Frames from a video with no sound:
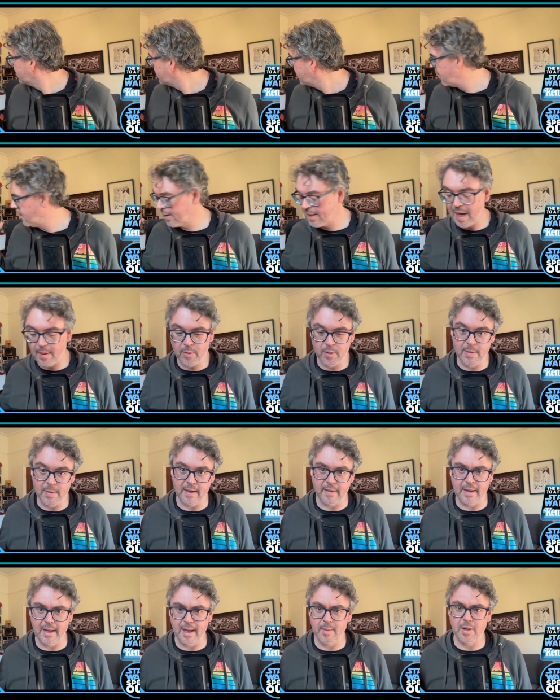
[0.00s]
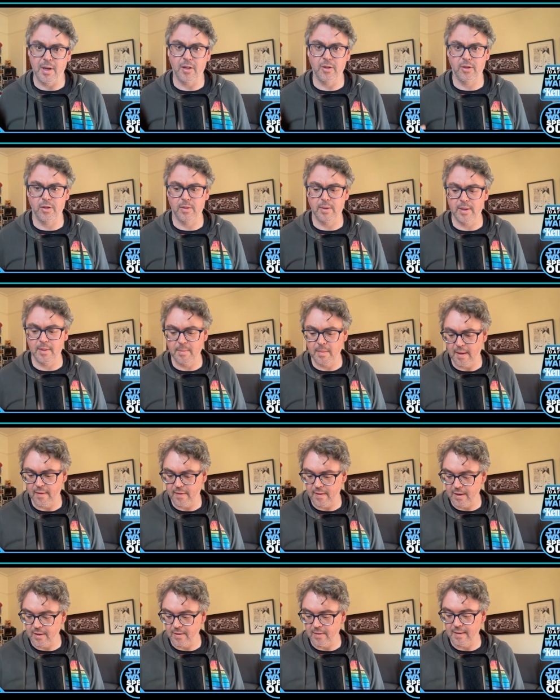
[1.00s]
There's a couple back there, but I'll do a, a
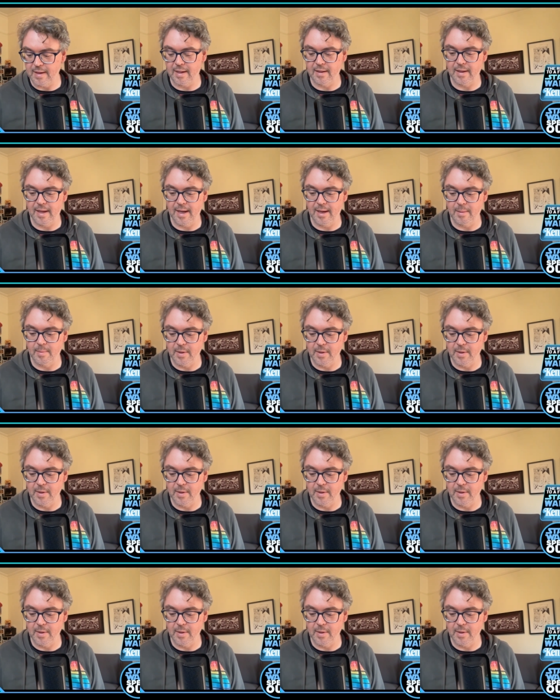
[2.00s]
thing on that later.